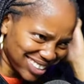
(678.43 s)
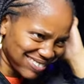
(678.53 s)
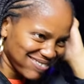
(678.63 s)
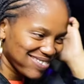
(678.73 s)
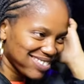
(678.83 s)

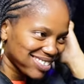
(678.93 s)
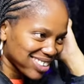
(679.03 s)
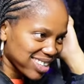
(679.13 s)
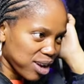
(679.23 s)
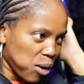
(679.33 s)
That's why I think
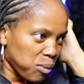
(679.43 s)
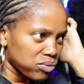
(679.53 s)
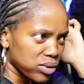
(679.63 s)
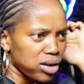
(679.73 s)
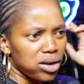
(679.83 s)
it's closer,
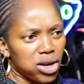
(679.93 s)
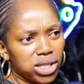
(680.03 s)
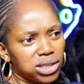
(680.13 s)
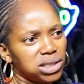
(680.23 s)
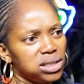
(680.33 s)

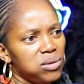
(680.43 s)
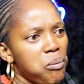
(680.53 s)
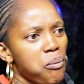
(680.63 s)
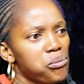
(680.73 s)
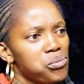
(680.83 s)
like.